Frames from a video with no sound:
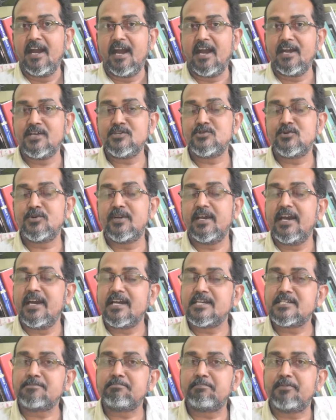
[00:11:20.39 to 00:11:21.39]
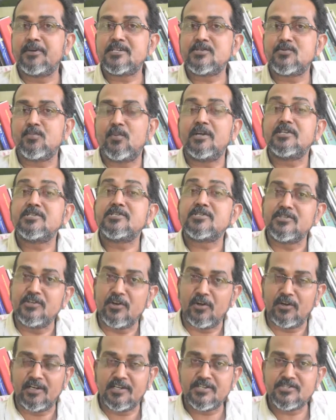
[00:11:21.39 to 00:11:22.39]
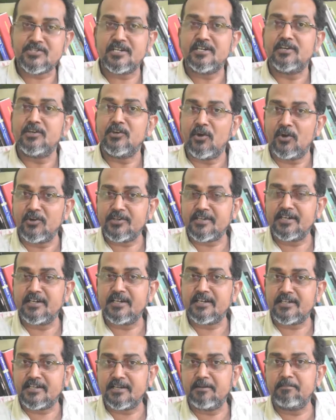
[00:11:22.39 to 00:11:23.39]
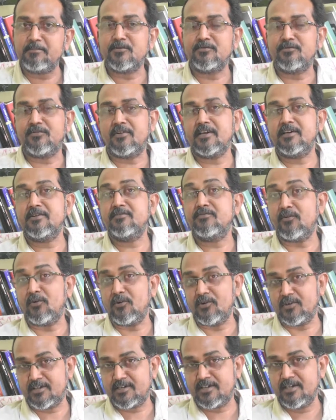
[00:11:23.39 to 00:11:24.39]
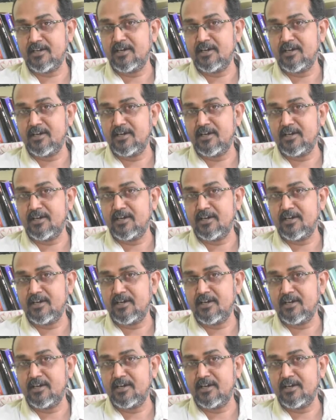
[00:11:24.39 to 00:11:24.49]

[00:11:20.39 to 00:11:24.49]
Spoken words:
and should express one's knowledge and not an attempt to find fault